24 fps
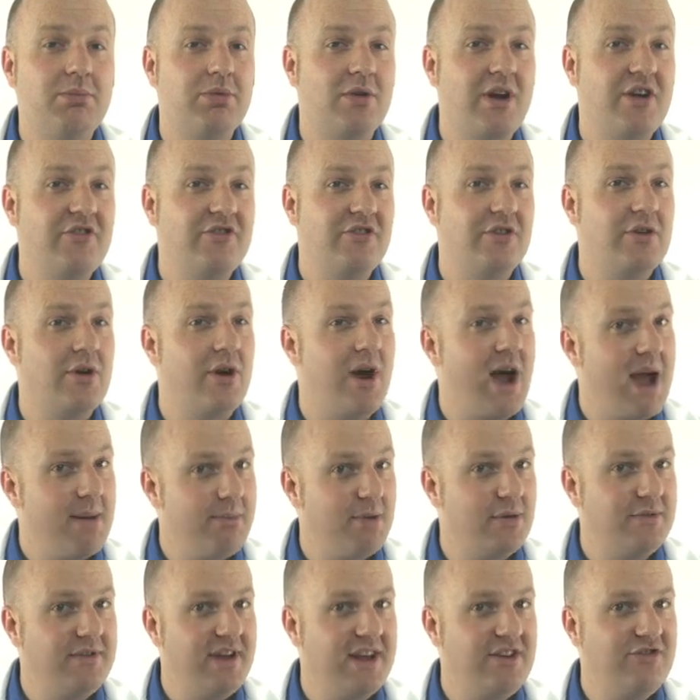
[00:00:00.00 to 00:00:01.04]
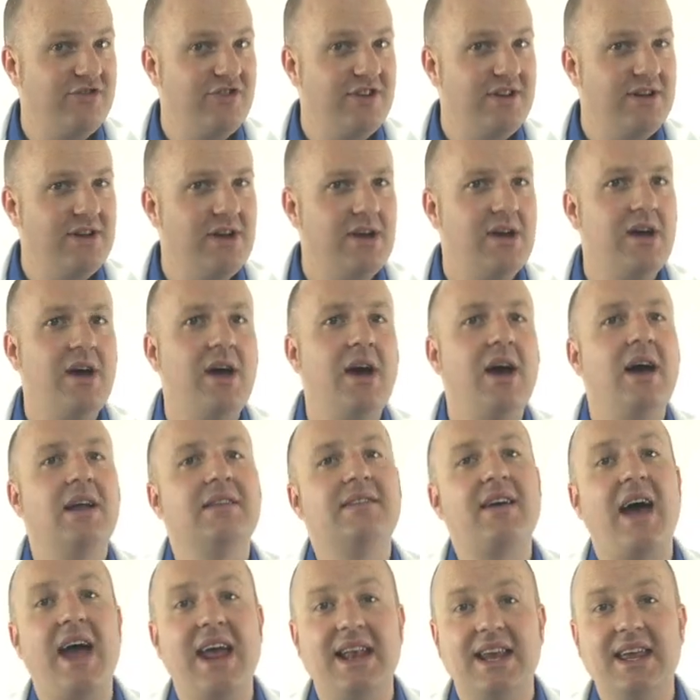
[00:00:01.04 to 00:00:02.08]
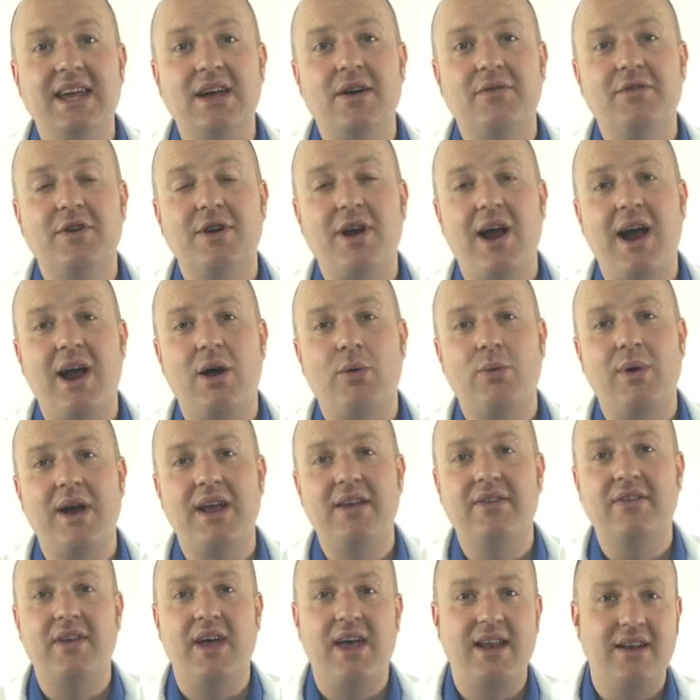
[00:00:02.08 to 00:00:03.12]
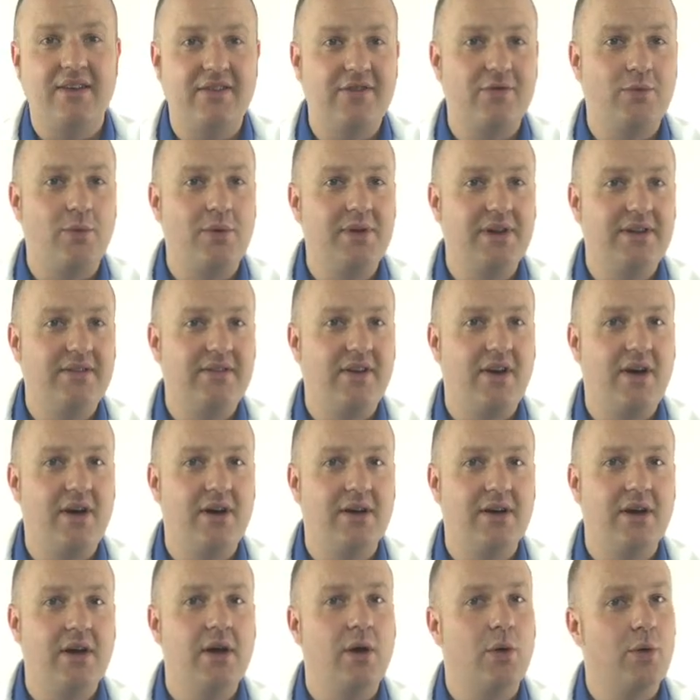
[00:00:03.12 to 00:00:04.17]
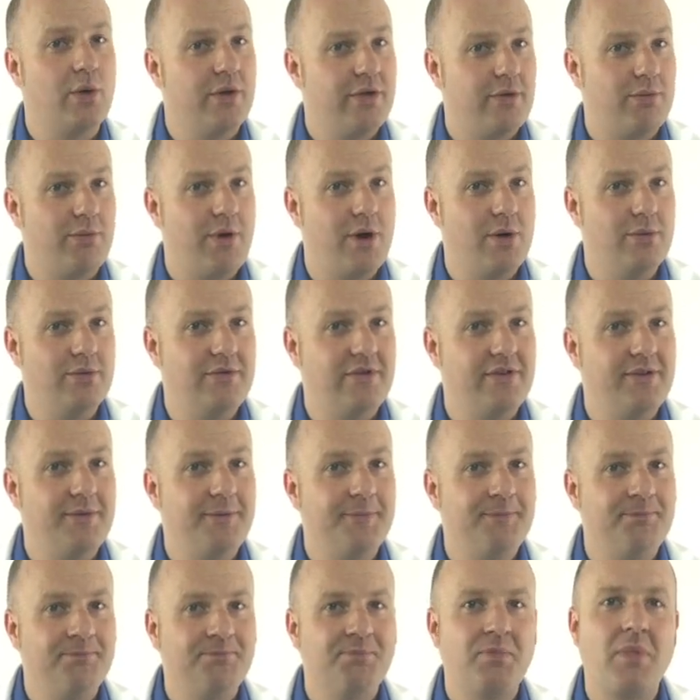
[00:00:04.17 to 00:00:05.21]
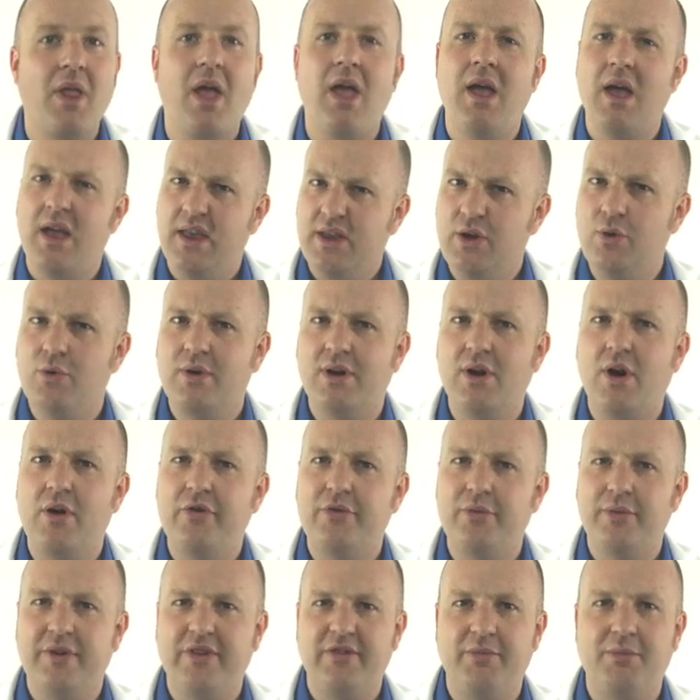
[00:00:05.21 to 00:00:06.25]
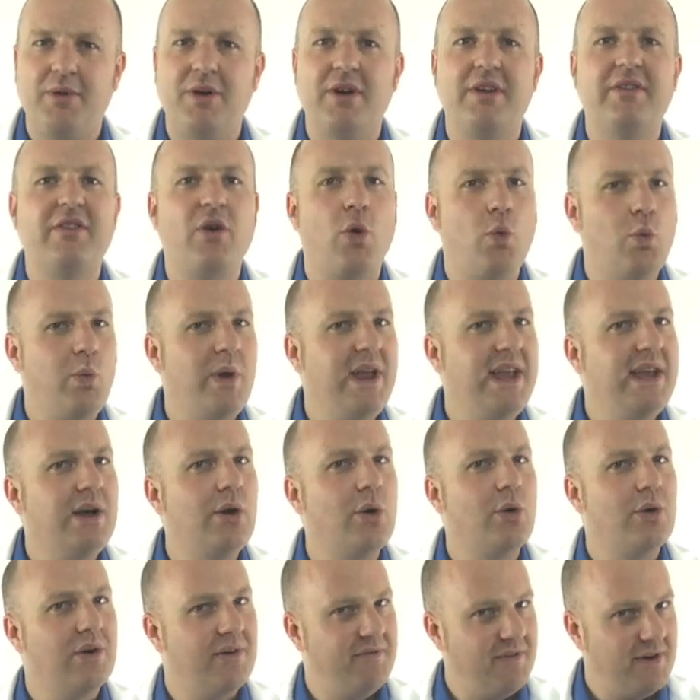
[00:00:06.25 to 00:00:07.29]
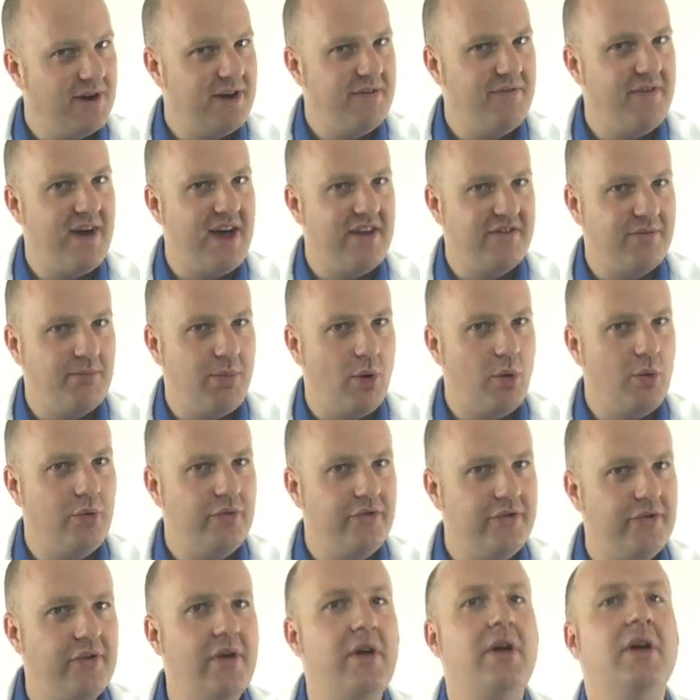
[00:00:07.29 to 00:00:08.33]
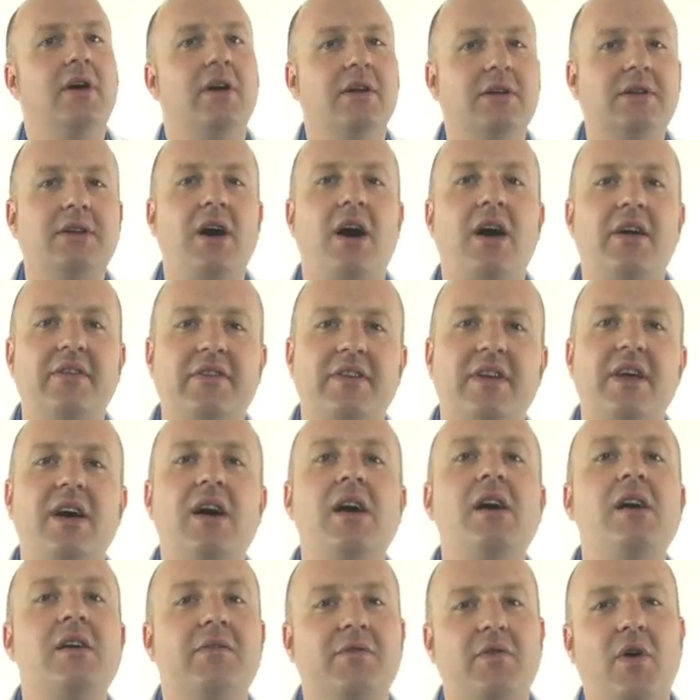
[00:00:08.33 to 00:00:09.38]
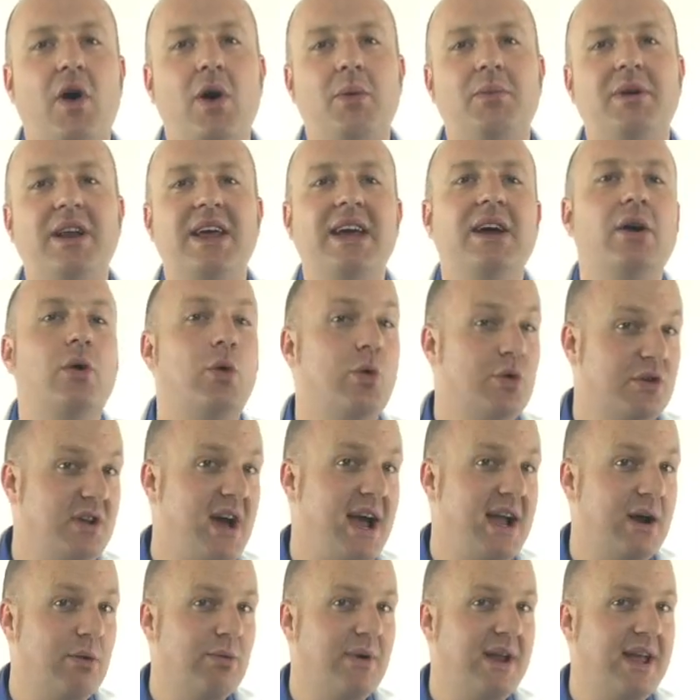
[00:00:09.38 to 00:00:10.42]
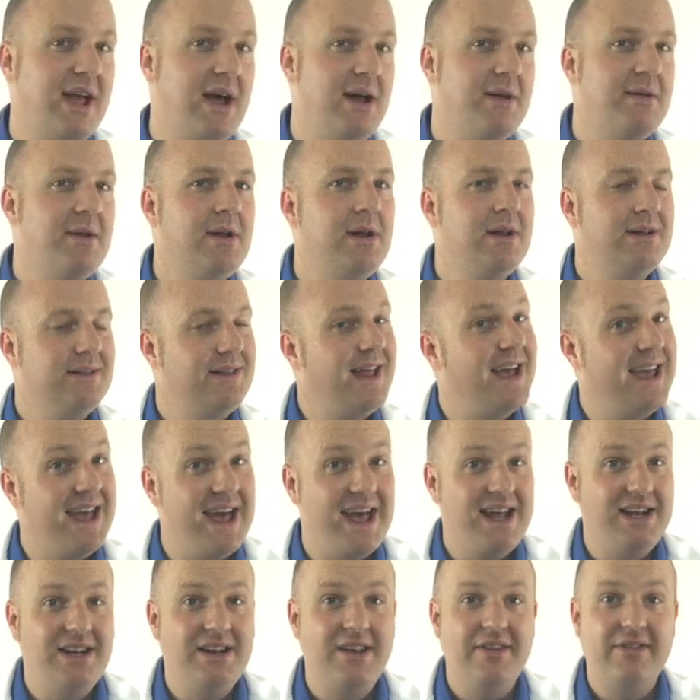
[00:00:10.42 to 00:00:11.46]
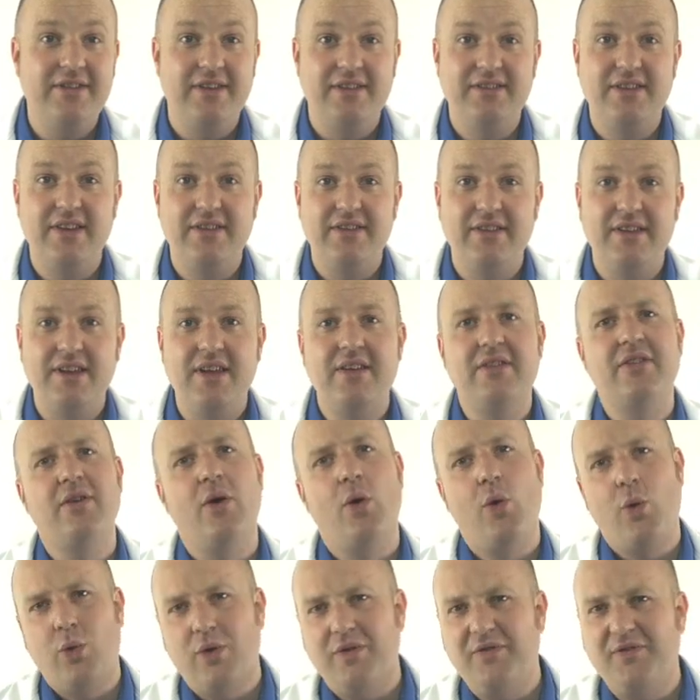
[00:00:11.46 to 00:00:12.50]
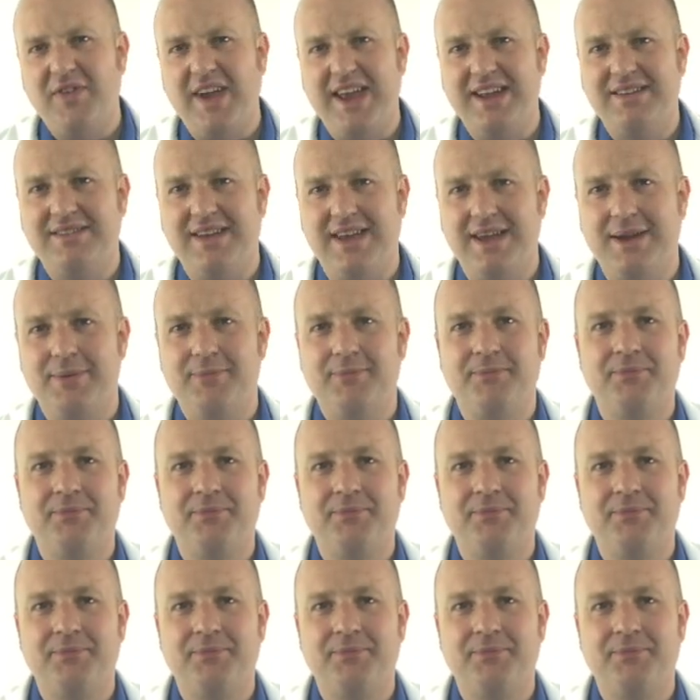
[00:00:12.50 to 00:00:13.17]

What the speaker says: pressure or hypotension, tightening of your airways, and a swollen tongue or throat. You can also experience a weak or a very fast pulse, nausea, vomiting, or diarrhea, lightheadedness and dizziness, or fainting.